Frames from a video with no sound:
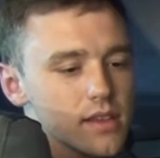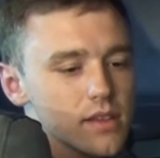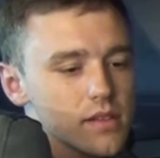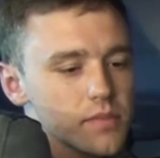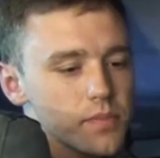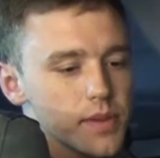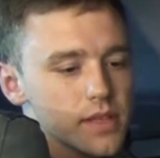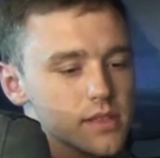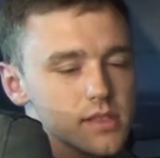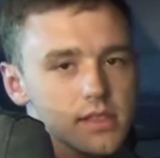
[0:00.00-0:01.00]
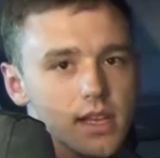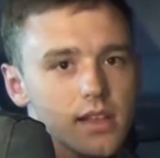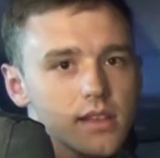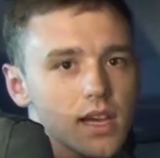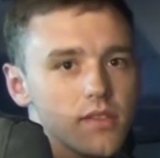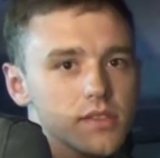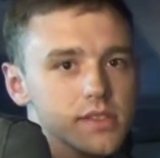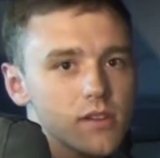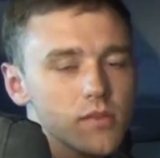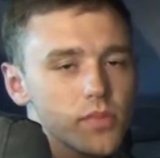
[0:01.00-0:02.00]
gear pins and covers
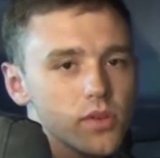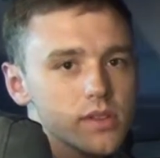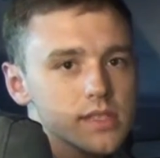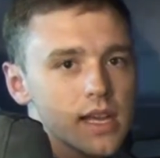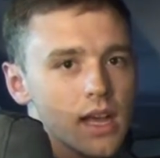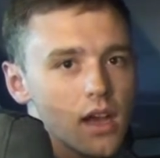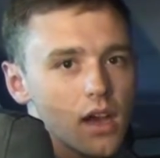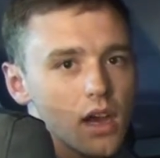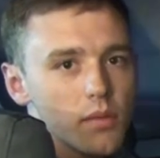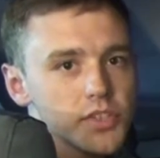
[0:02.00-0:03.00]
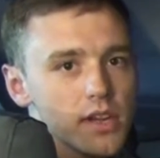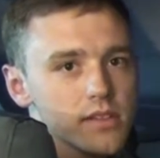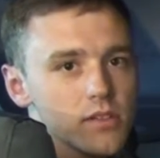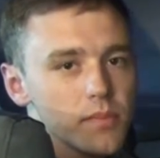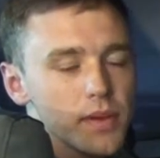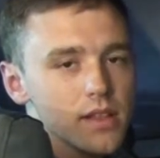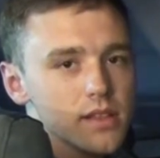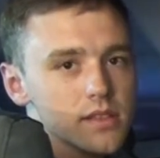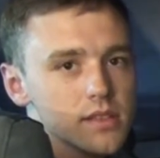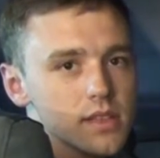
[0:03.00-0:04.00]
are on board. Uh, we check the
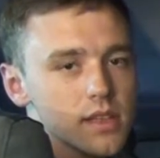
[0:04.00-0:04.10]
repellent